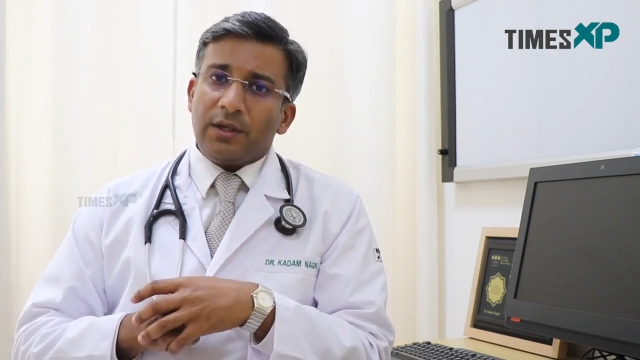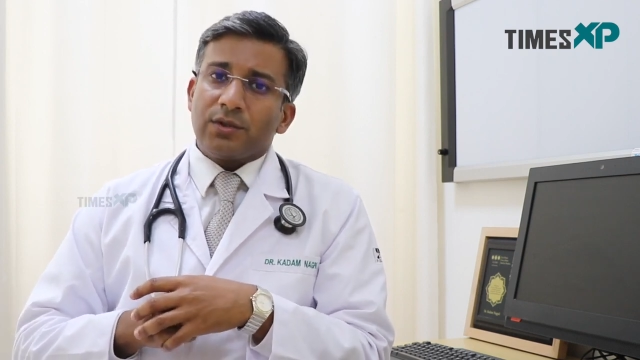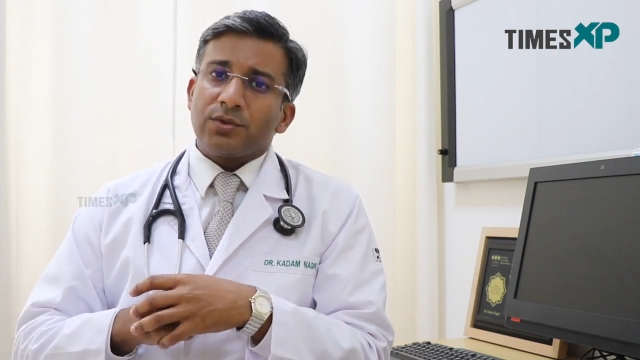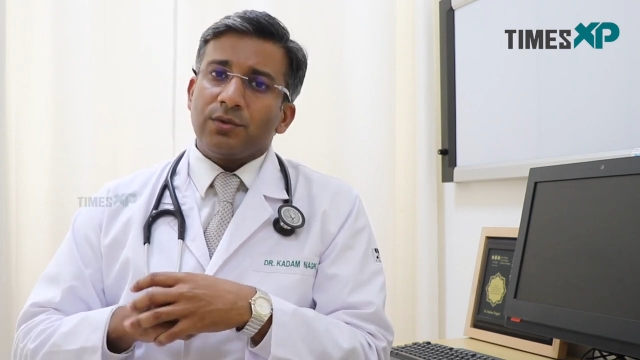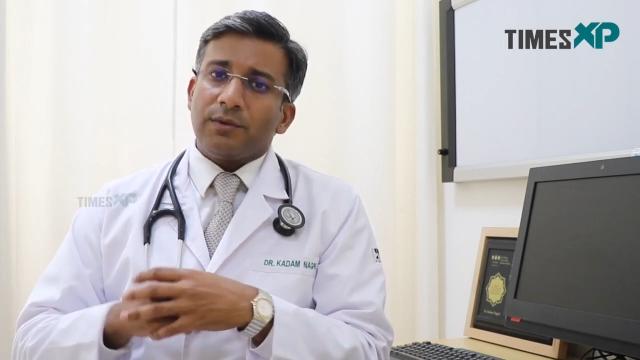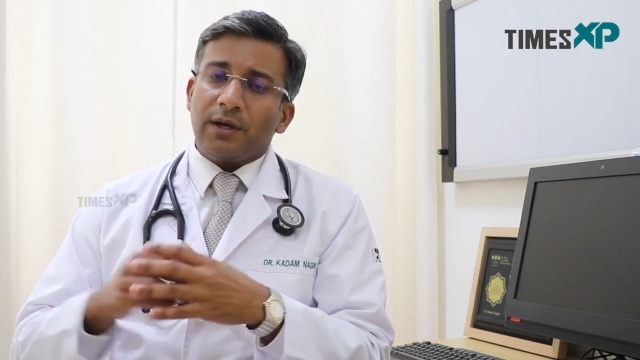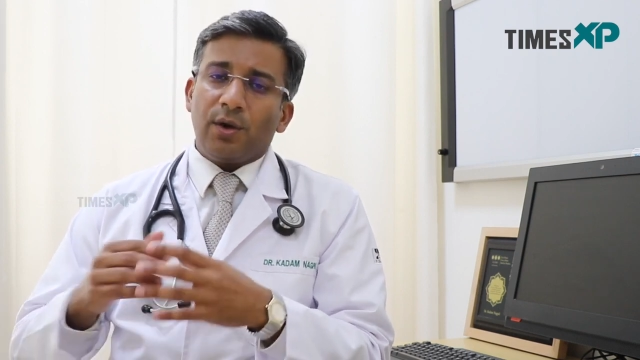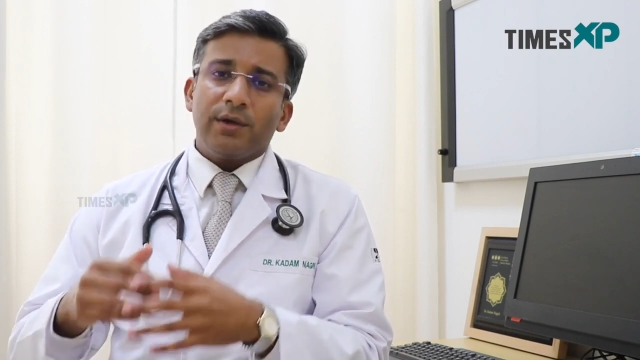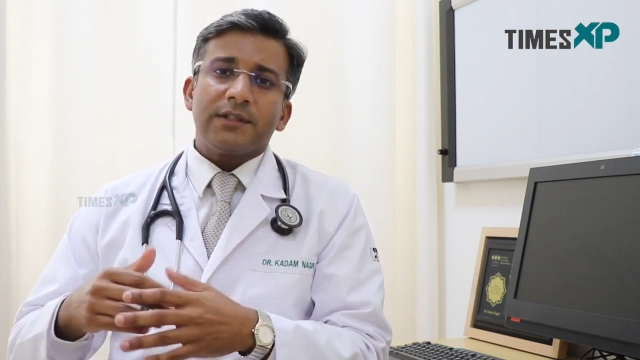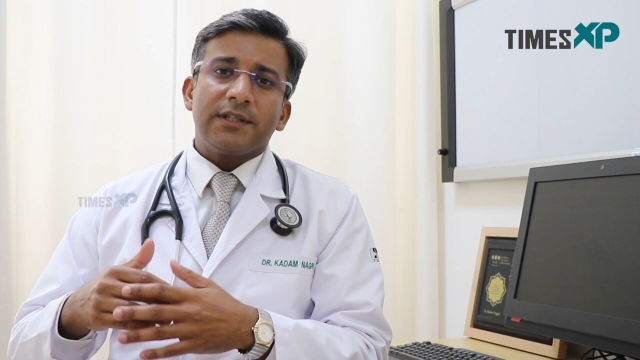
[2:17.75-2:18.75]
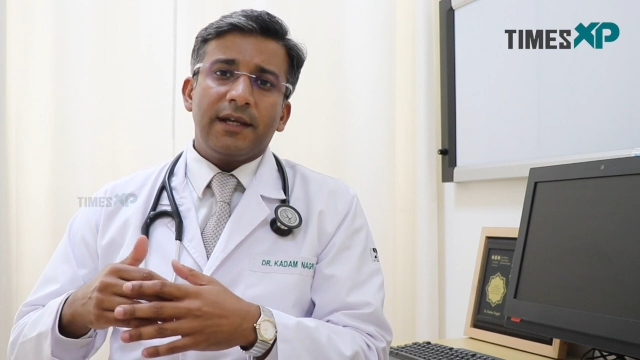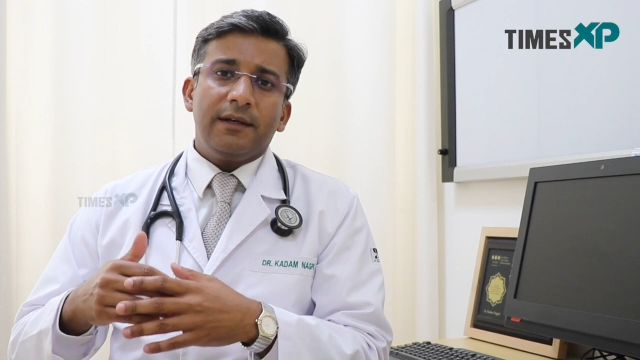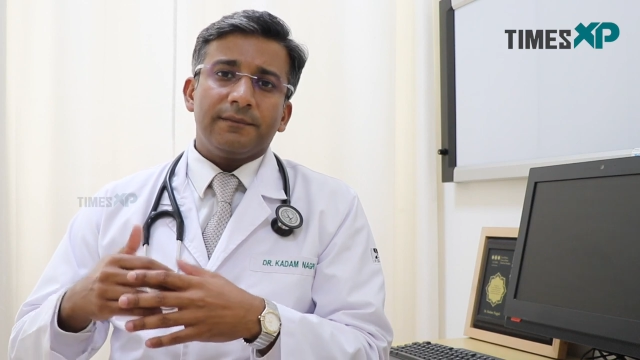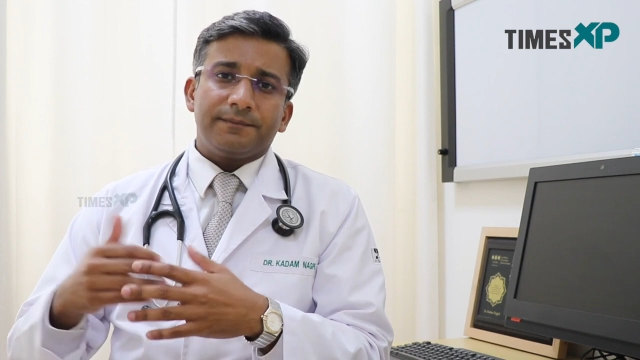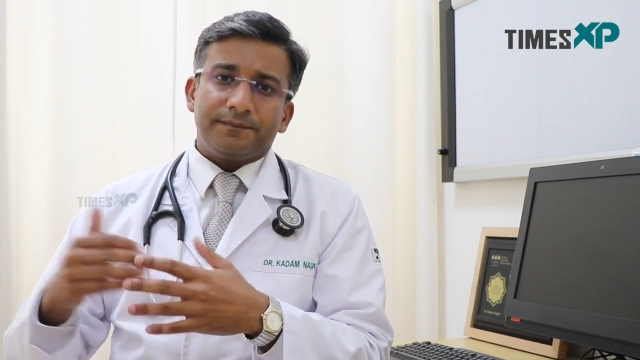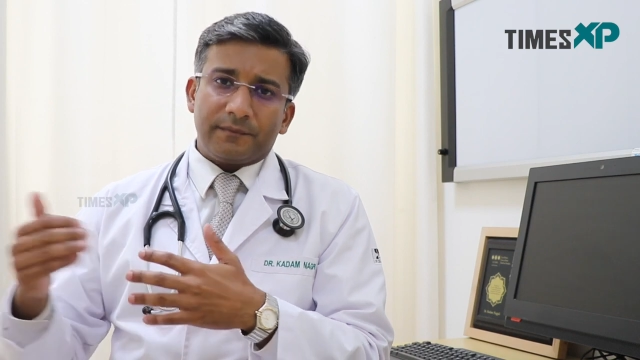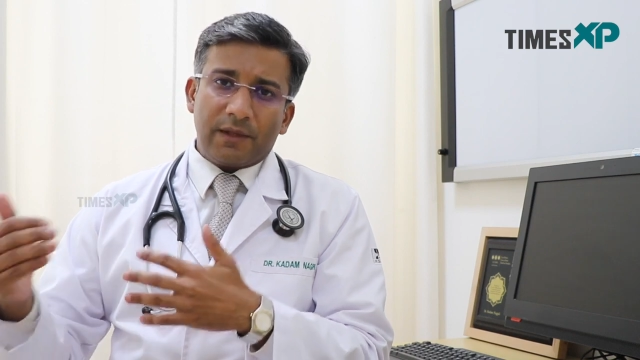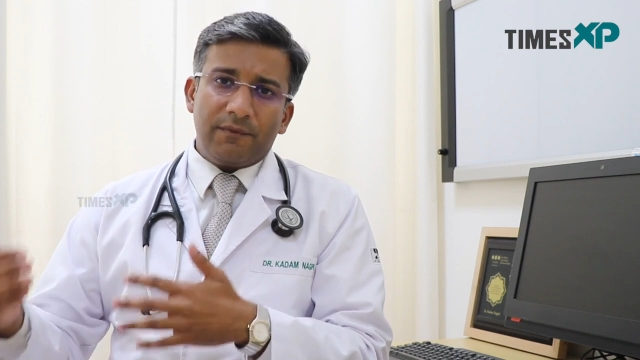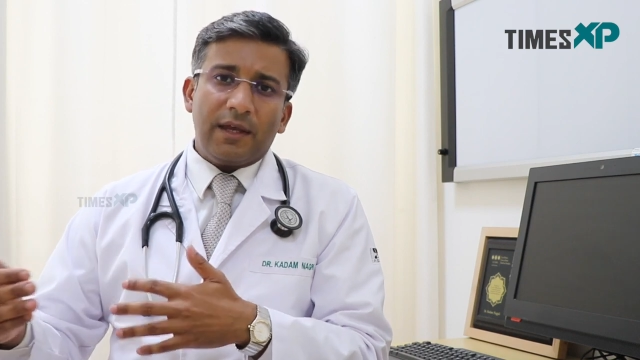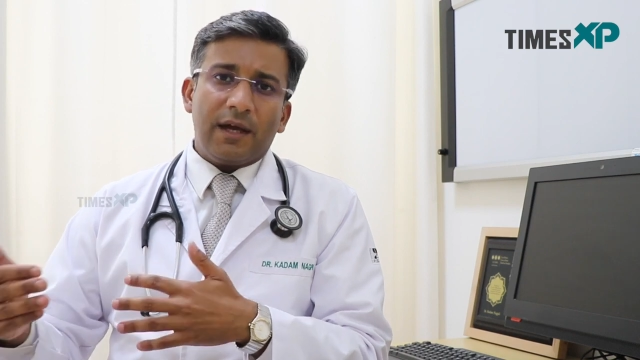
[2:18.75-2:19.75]
So alongside,
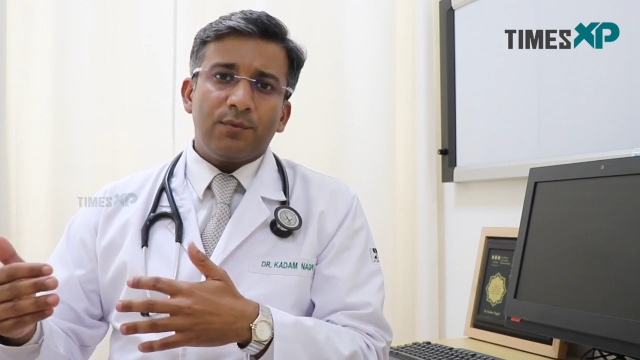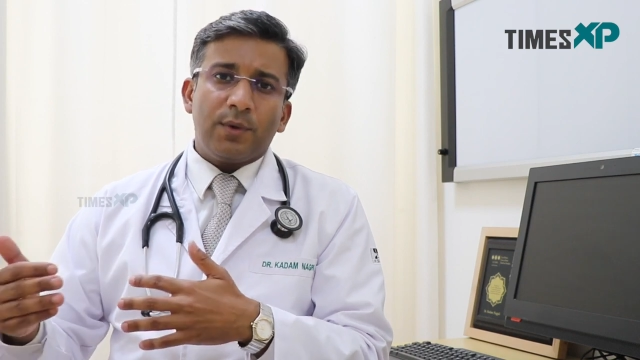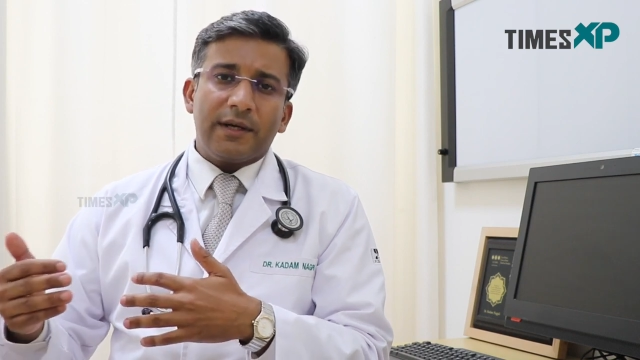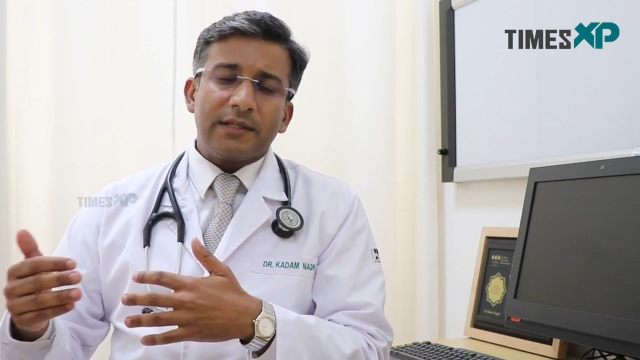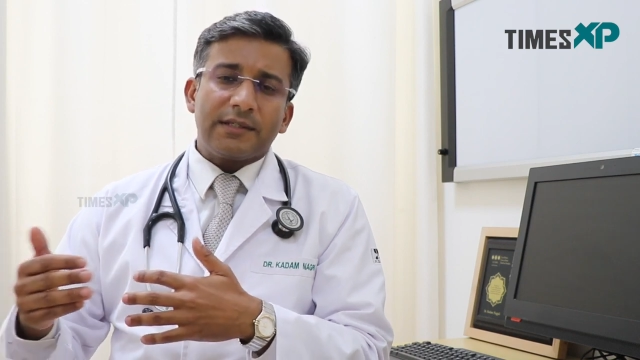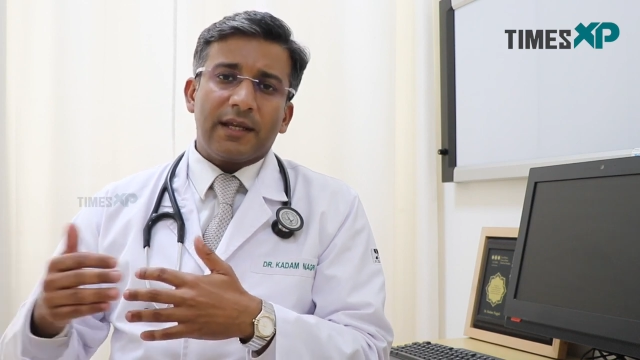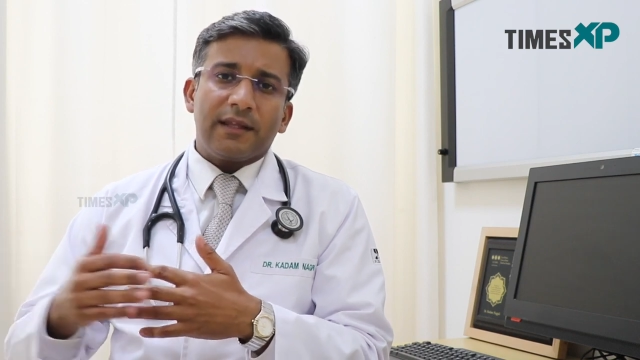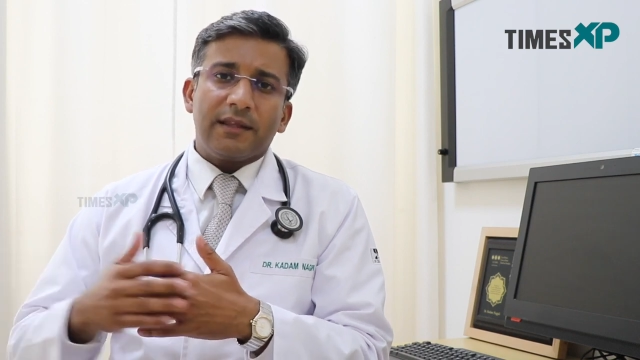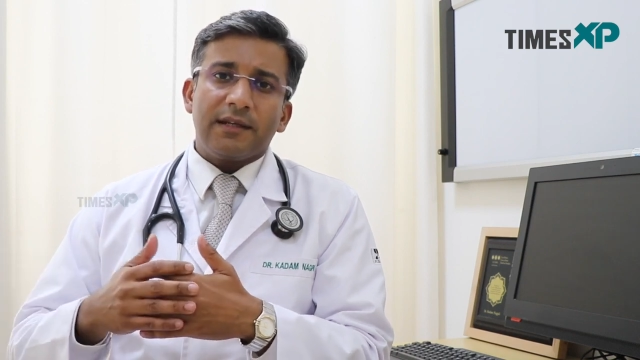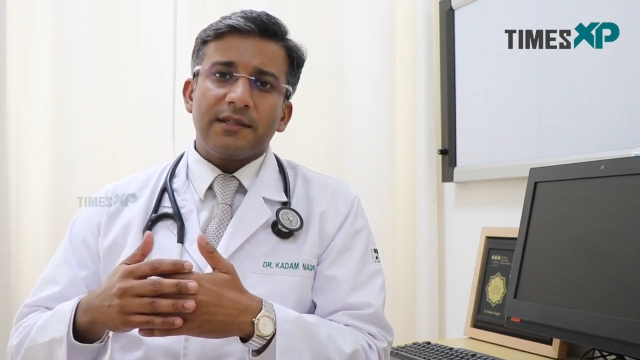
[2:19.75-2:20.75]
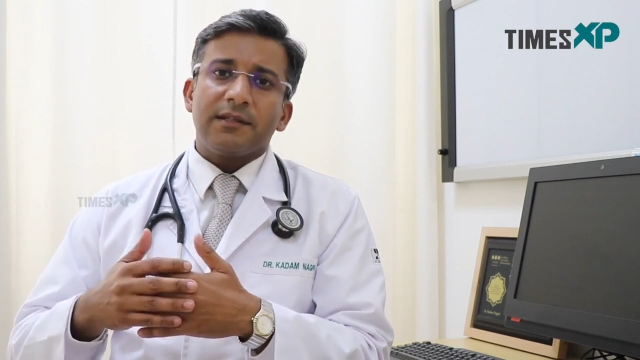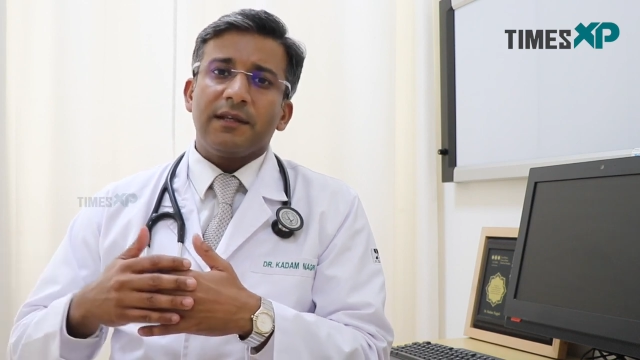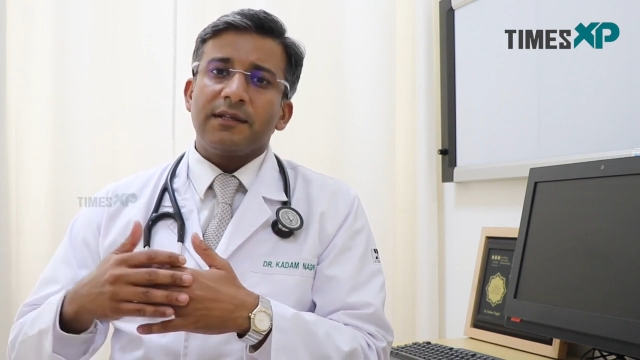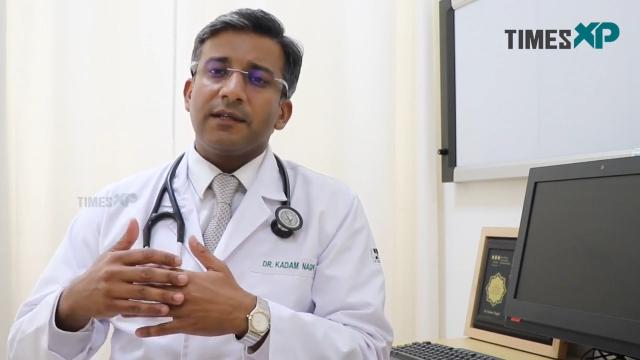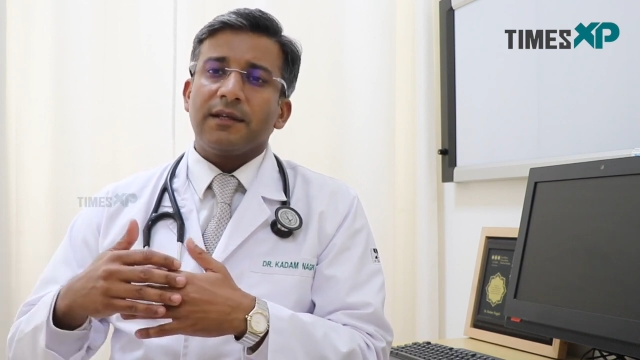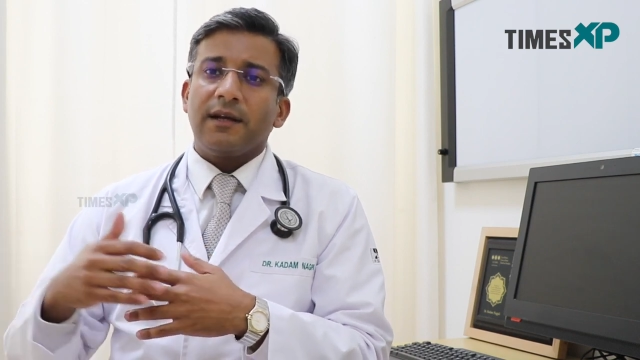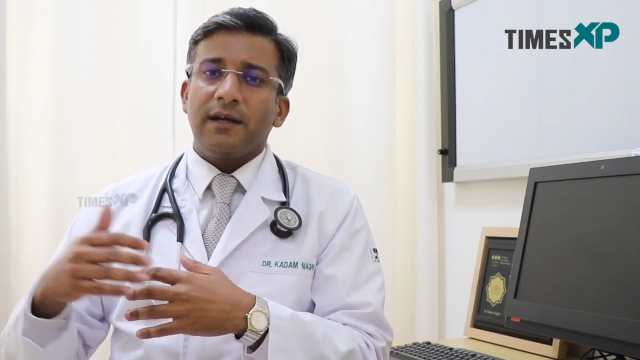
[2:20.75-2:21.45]
we have to understand that there is an